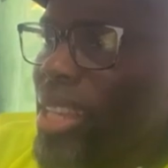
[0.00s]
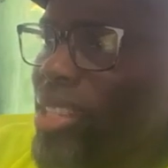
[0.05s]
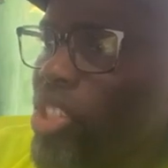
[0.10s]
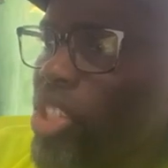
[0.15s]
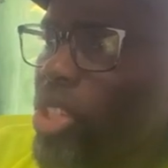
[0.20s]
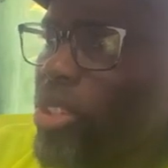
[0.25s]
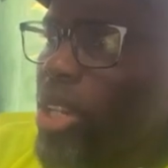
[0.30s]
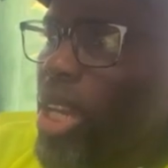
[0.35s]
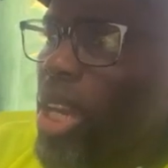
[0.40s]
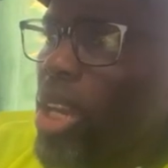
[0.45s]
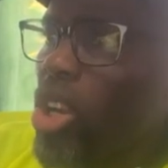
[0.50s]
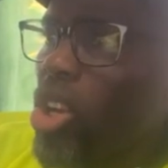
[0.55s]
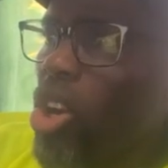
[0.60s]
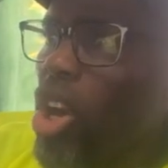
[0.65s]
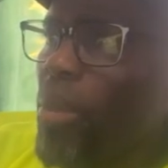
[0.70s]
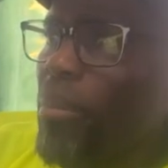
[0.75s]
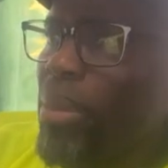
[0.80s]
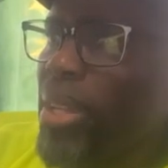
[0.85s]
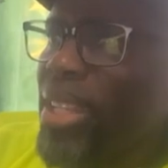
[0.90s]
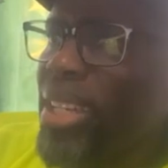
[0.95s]
Nigeria
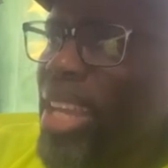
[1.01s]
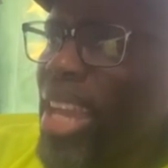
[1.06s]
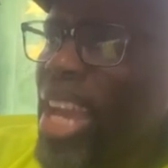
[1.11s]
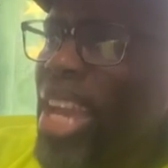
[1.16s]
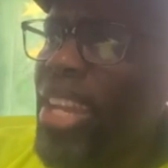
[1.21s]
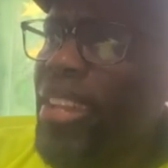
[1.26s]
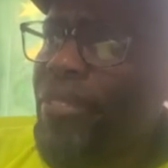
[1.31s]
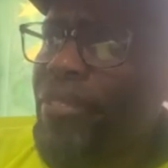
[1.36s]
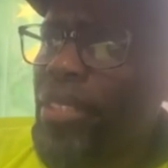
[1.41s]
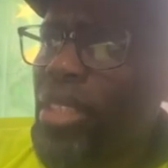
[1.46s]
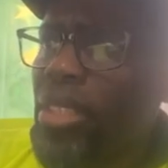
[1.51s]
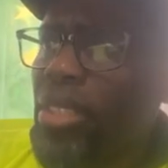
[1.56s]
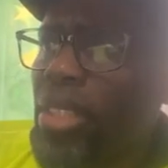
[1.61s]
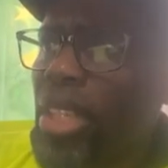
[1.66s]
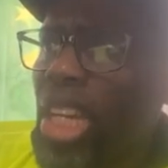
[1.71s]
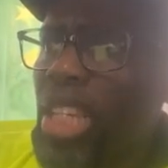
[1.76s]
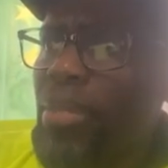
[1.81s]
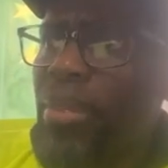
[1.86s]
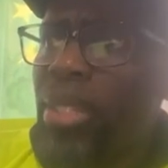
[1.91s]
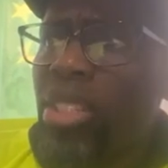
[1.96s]
crumbling
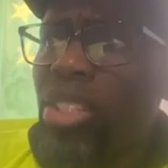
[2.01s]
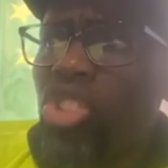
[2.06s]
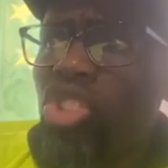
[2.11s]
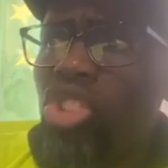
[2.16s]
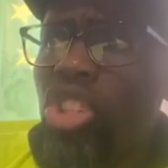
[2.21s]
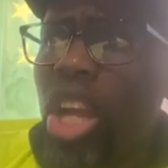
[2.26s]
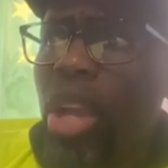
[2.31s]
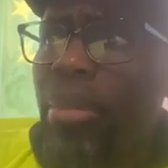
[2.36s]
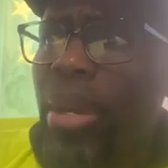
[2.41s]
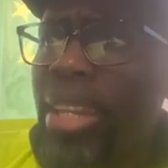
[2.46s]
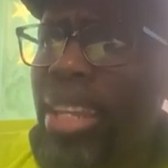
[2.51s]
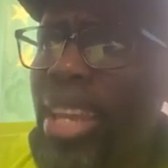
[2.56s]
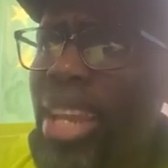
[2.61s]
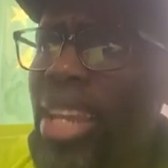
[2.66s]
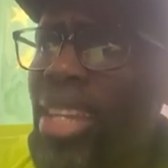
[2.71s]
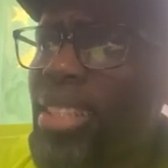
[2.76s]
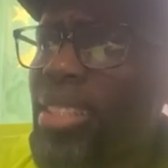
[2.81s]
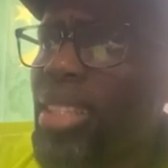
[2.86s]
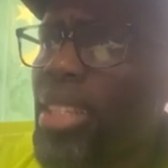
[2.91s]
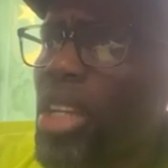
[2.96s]
edifice has been described by the
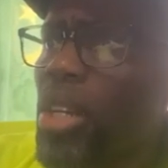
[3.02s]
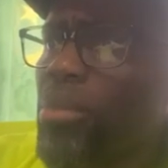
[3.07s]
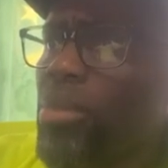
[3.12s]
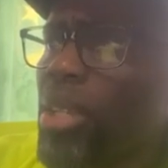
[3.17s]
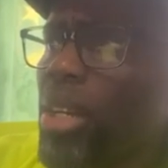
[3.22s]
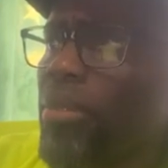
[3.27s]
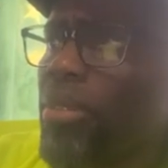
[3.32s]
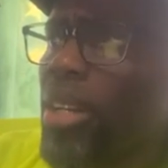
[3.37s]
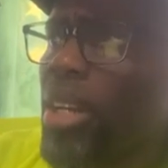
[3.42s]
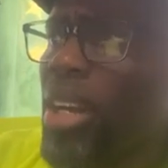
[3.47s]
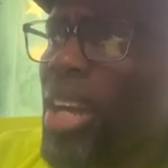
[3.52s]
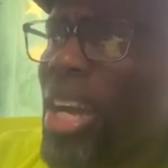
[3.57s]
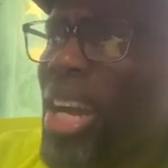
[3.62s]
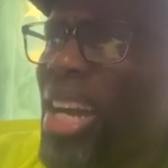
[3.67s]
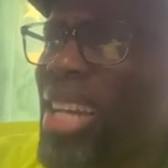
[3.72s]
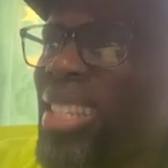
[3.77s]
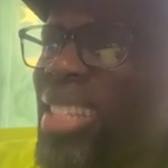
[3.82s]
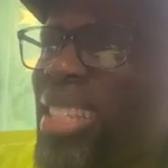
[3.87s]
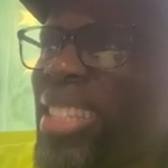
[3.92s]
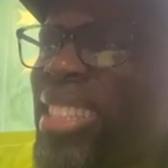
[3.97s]
external observer
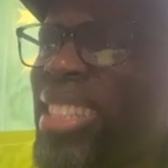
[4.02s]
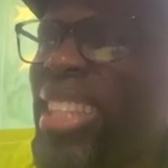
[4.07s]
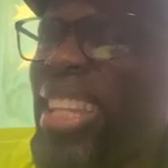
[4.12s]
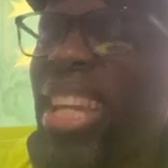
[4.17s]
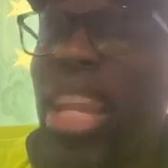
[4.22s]
as a